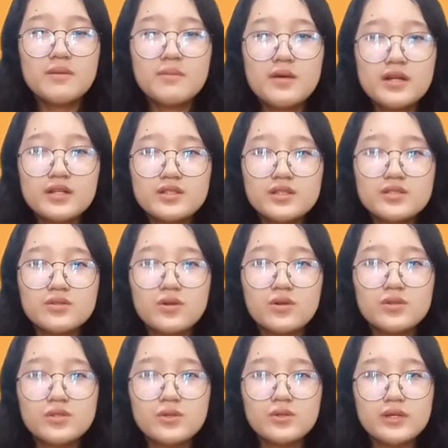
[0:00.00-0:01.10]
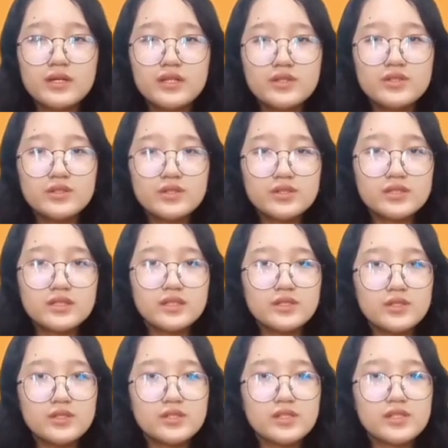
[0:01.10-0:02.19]
Marcos also introduced the
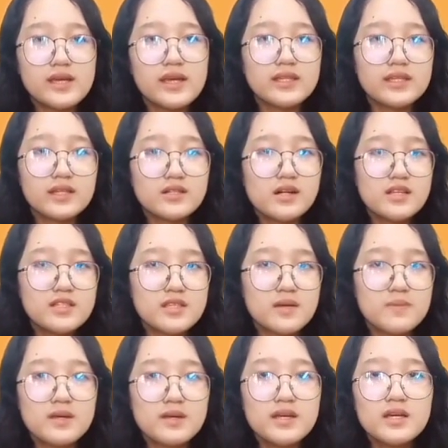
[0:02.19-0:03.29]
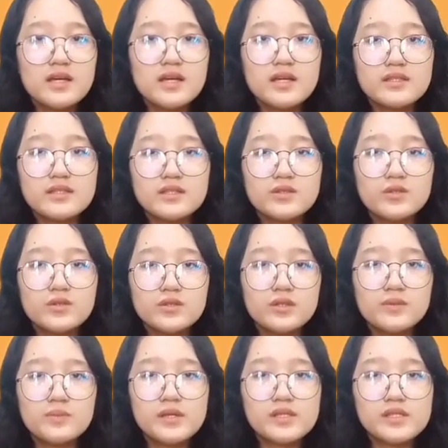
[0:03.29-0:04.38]
new society concept. It included
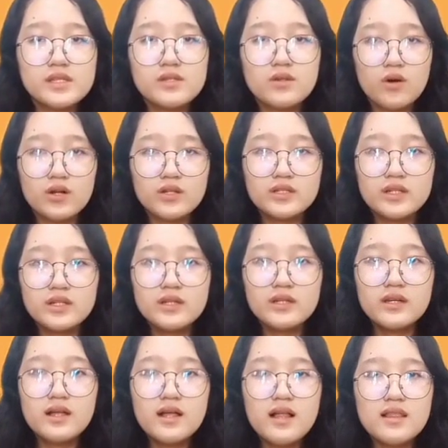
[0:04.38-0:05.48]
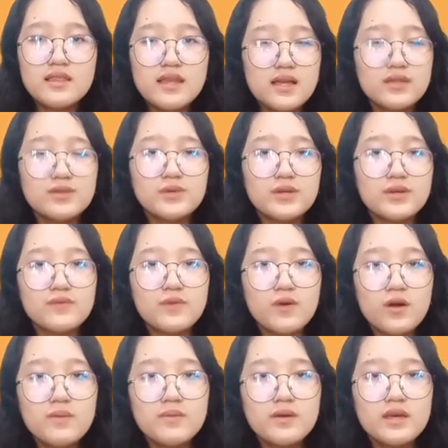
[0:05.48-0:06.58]
peace and order, land
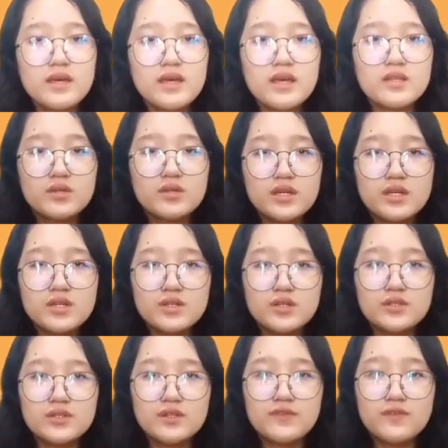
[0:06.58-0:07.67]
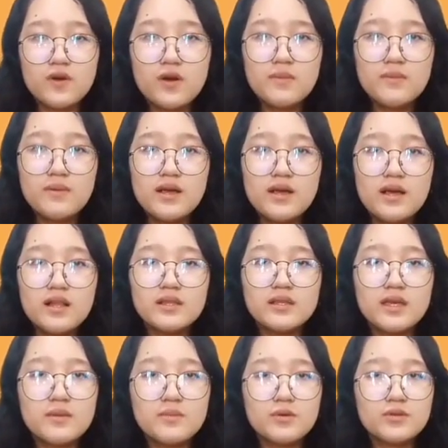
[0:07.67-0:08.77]
reform, education reform,
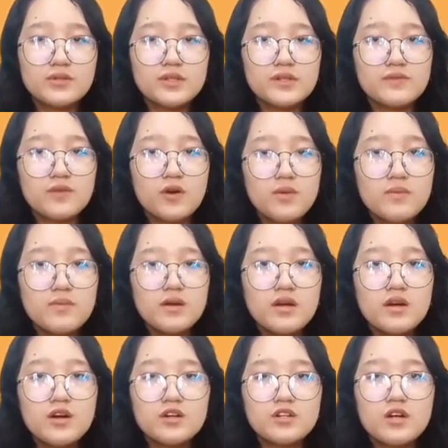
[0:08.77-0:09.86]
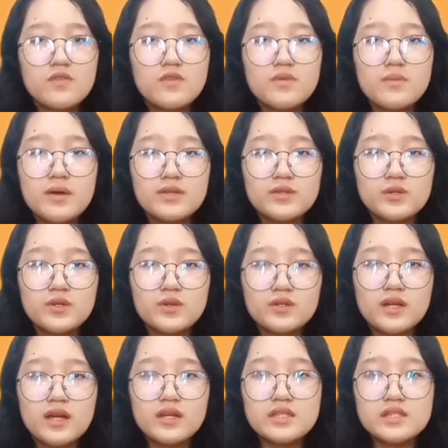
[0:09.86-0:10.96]
labor reform, government
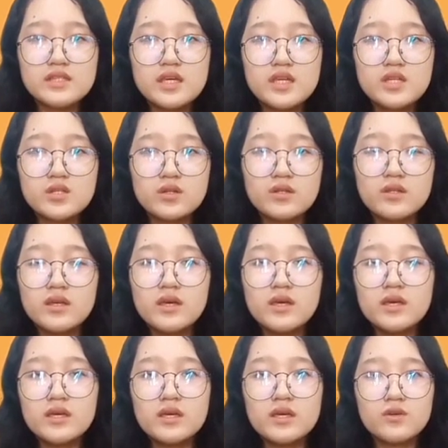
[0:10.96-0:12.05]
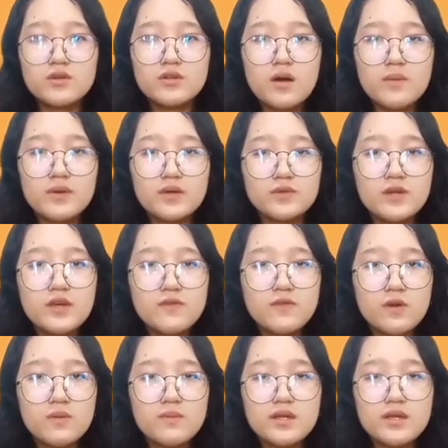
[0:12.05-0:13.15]
reorganization, economic
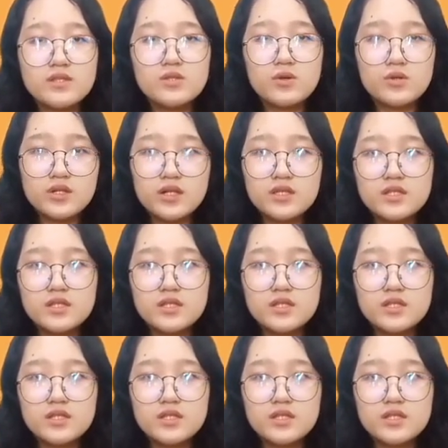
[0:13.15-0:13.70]
reform, and social